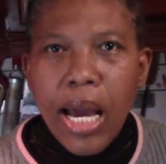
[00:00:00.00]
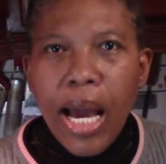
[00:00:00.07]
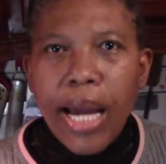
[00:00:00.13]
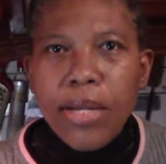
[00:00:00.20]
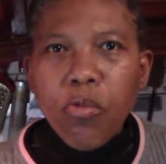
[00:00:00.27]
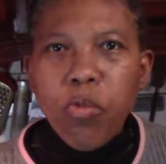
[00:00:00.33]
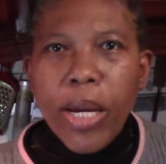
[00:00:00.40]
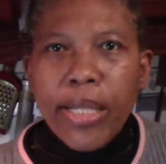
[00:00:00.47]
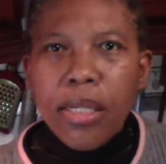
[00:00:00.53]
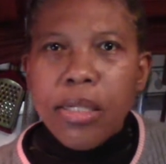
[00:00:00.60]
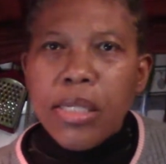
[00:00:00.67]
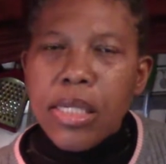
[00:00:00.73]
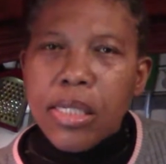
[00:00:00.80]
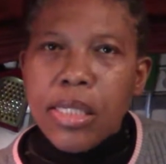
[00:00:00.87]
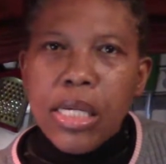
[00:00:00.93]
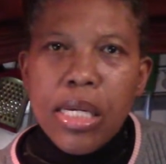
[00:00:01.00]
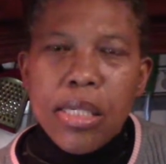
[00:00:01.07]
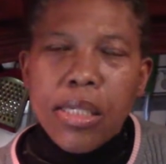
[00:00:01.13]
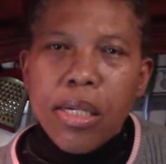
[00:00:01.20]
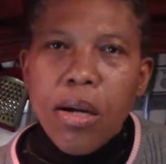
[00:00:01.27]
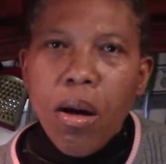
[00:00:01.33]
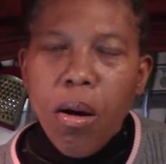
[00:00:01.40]
And when the
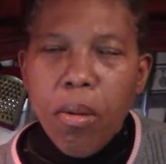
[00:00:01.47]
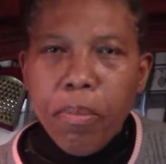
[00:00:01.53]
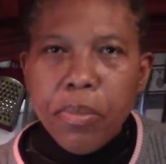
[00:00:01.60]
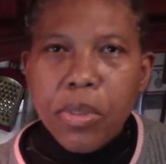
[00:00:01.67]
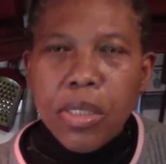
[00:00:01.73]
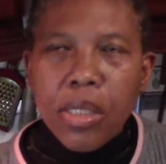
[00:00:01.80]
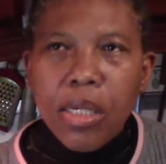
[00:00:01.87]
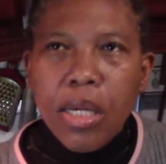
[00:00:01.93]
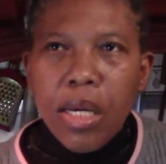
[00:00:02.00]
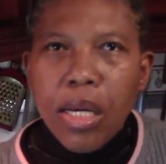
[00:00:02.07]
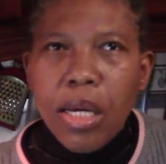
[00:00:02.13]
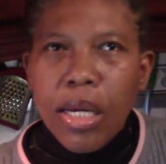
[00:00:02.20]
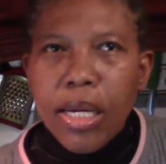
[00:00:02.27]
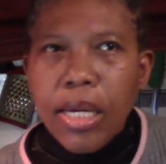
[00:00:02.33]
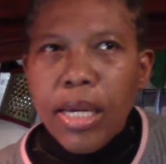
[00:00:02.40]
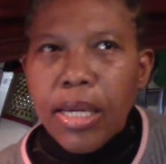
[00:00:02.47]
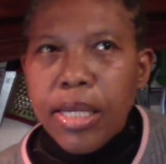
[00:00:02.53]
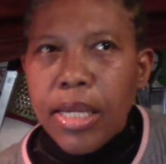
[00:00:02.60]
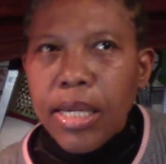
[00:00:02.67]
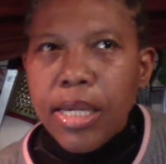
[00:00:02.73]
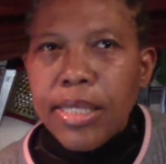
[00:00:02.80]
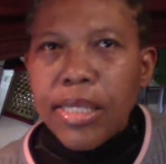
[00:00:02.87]
disease comes,
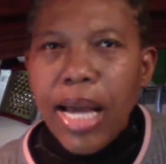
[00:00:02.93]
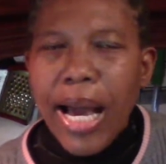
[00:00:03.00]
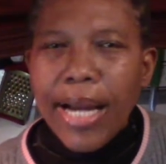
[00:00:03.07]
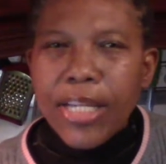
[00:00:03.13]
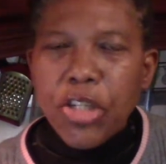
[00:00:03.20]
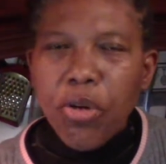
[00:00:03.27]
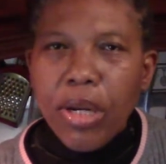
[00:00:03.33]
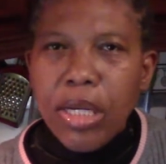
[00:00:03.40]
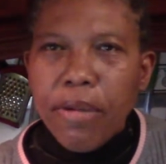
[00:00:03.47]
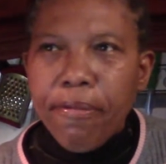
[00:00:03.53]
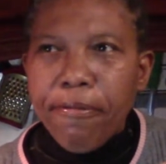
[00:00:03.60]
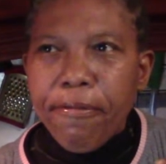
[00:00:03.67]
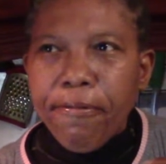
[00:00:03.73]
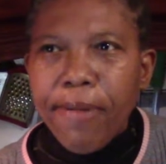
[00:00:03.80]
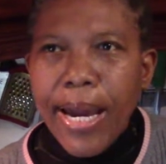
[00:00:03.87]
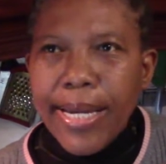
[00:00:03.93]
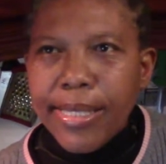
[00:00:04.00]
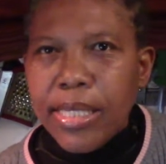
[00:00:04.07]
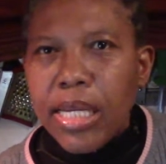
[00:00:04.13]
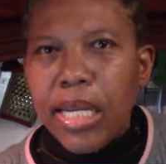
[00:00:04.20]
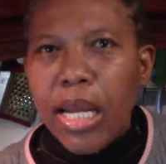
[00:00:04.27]
it's actually fighting